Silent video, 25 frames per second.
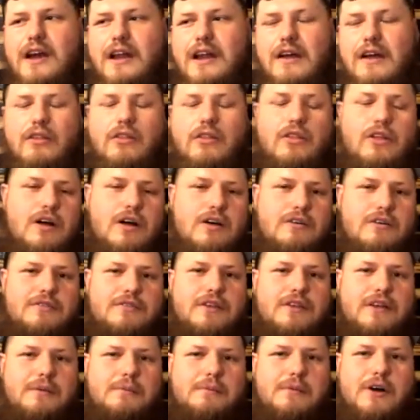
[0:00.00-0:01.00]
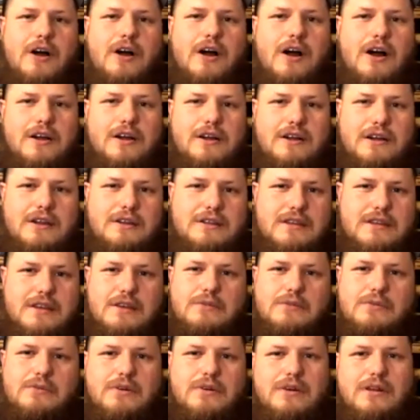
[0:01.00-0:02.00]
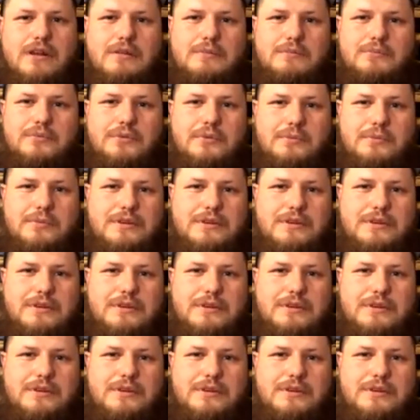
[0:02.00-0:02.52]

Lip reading: And I love the mahogany teakwood in